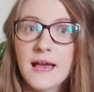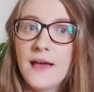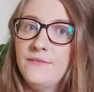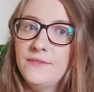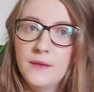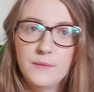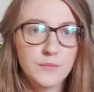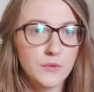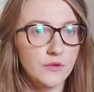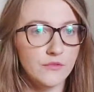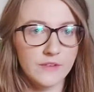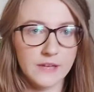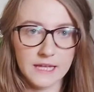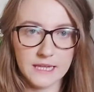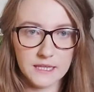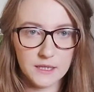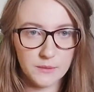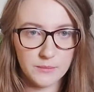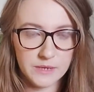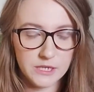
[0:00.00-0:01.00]
and they're moving a
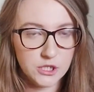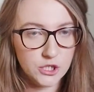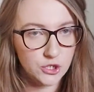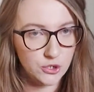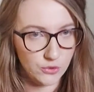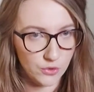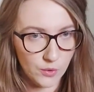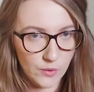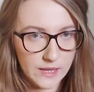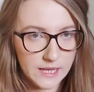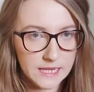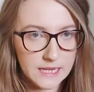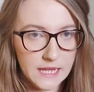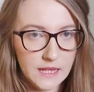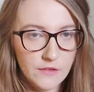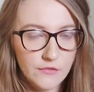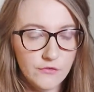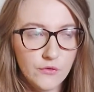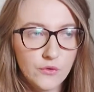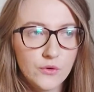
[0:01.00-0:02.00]
little bit too quickly
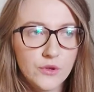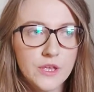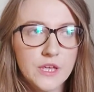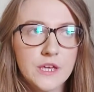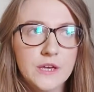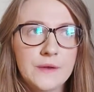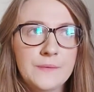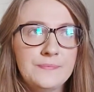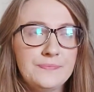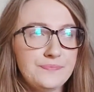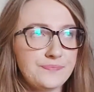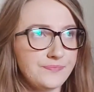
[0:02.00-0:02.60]
for you.